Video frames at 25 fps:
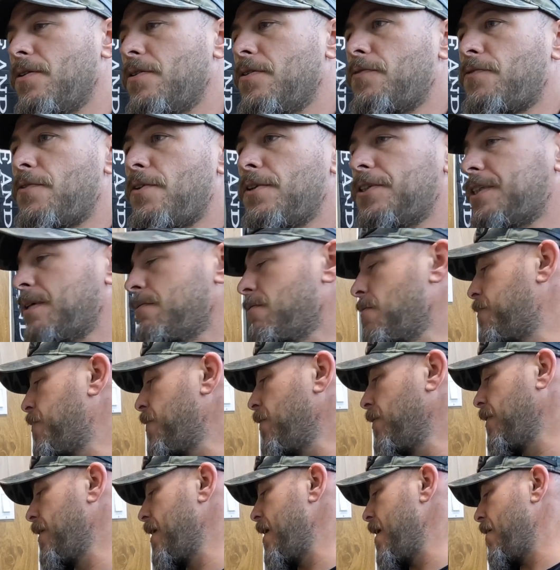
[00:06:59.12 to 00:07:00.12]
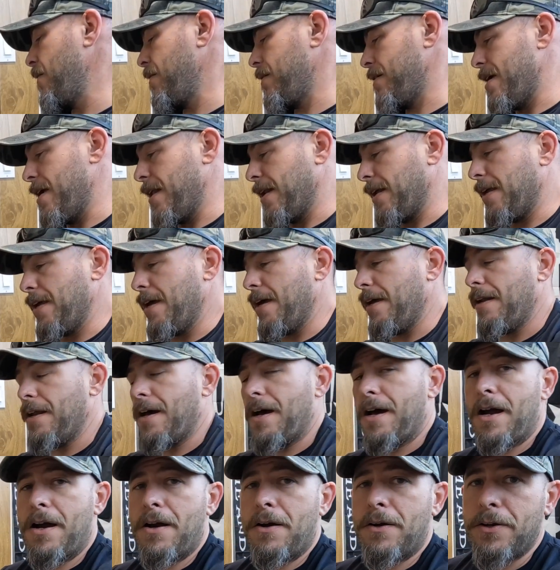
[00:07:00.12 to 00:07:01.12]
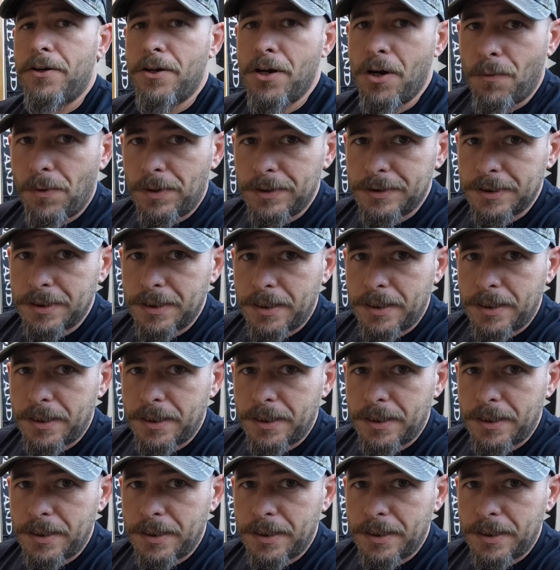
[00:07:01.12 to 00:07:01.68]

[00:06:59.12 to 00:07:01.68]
First thing we're pulling out, and again, I already know what's in